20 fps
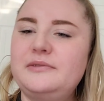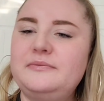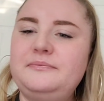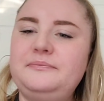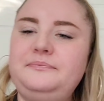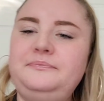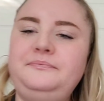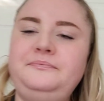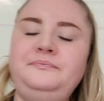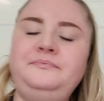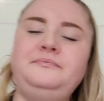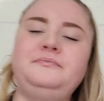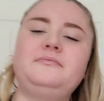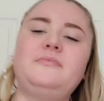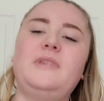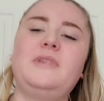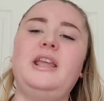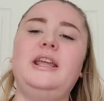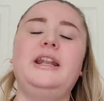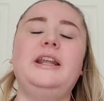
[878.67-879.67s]
And
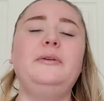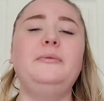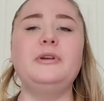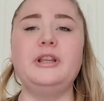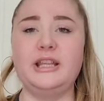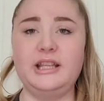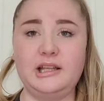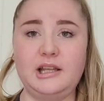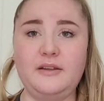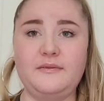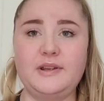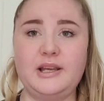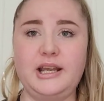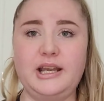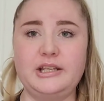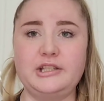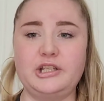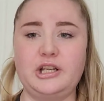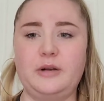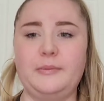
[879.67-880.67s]
I really love that
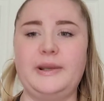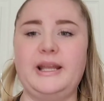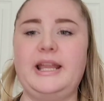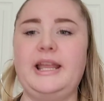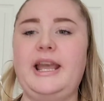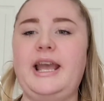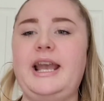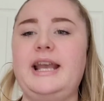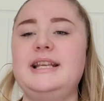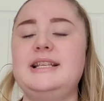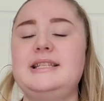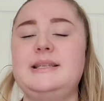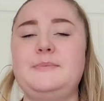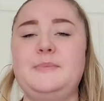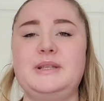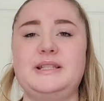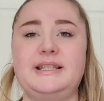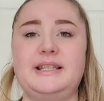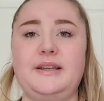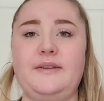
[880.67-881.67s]
eyeshadow palette. I
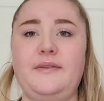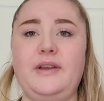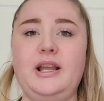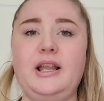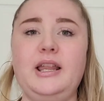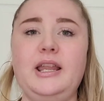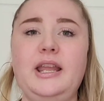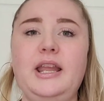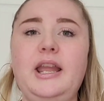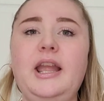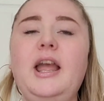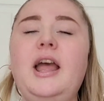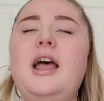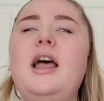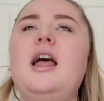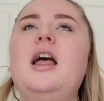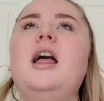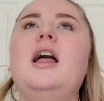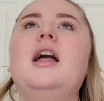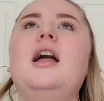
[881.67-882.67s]
specifically
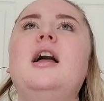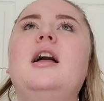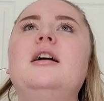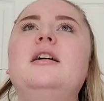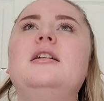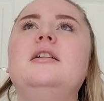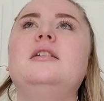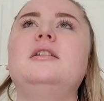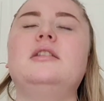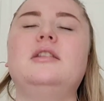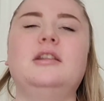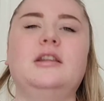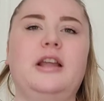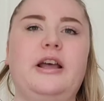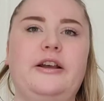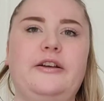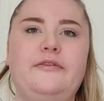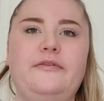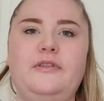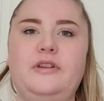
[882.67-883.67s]

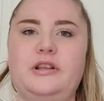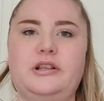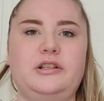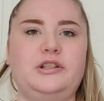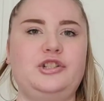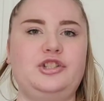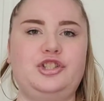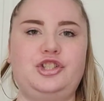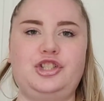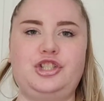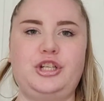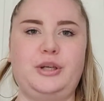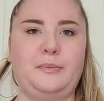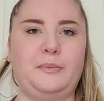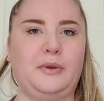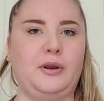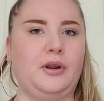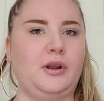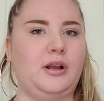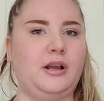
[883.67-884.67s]
love the
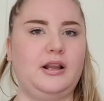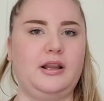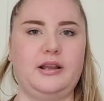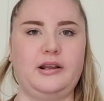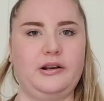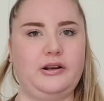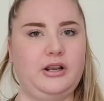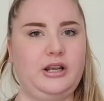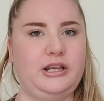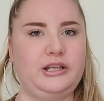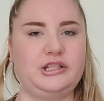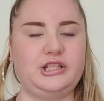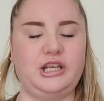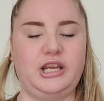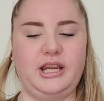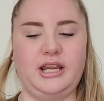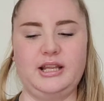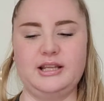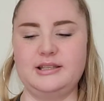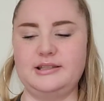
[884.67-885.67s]
shimmer glittery
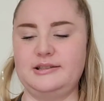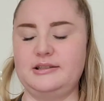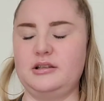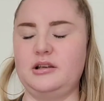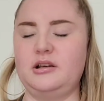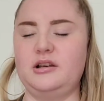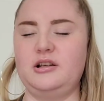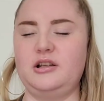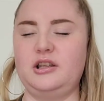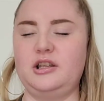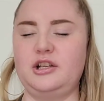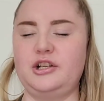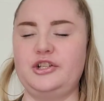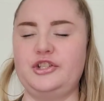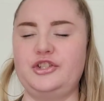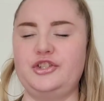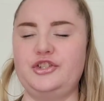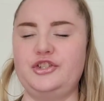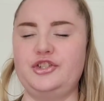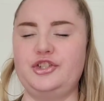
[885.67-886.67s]
shades. Oh, they're
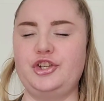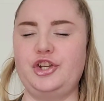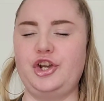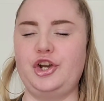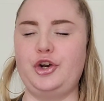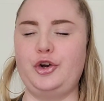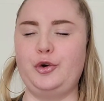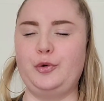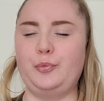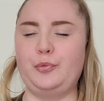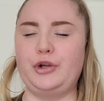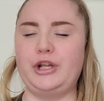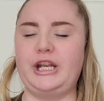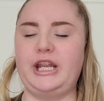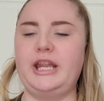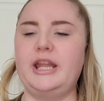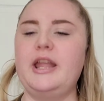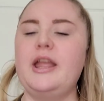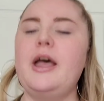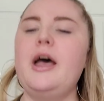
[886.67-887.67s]
so pretty.